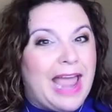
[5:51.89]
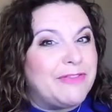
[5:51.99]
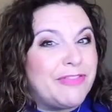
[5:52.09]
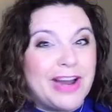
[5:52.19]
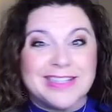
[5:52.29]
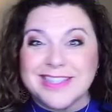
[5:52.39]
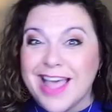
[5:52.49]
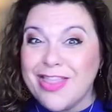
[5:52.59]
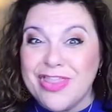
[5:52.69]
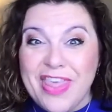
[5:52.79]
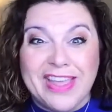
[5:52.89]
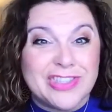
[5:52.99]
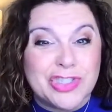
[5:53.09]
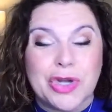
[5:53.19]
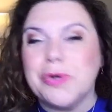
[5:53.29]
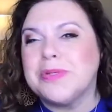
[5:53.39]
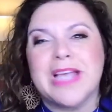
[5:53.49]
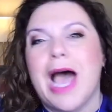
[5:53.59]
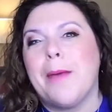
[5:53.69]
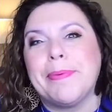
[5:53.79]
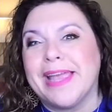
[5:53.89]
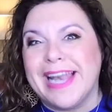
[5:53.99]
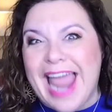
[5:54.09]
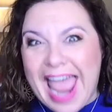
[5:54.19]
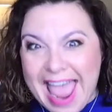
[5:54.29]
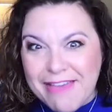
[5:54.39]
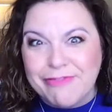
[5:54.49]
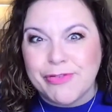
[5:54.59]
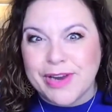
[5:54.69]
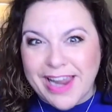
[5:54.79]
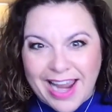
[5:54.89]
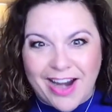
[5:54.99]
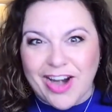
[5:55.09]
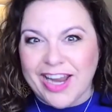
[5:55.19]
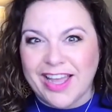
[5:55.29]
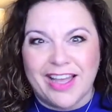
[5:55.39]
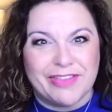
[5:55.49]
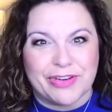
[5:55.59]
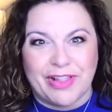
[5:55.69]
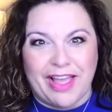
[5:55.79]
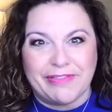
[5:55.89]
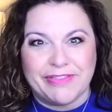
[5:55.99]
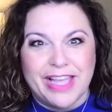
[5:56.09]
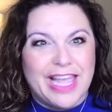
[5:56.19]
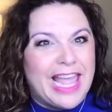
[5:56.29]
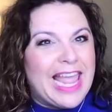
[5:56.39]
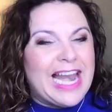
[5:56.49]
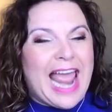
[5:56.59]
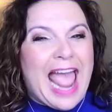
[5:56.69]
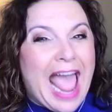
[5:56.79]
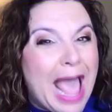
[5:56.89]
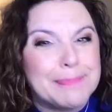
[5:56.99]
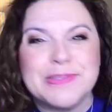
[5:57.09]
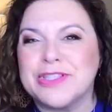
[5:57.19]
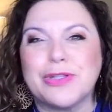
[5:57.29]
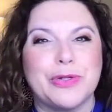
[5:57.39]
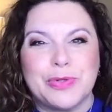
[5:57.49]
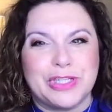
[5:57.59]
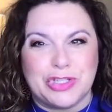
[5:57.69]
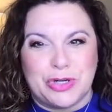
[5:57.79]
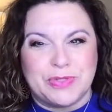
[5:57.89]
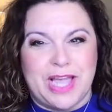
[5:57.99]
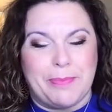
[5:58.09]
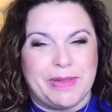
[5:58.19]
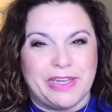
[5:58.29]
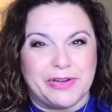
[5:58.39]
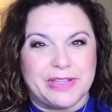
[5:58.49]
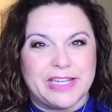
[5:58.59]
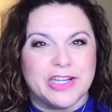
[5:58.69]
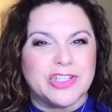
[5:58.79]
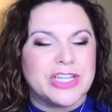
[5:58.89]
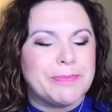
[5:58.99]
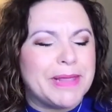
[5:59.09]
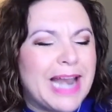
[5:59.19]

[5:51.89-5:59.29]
And friends, this shows up in every area of your life. It absolutely shows up in your leadership.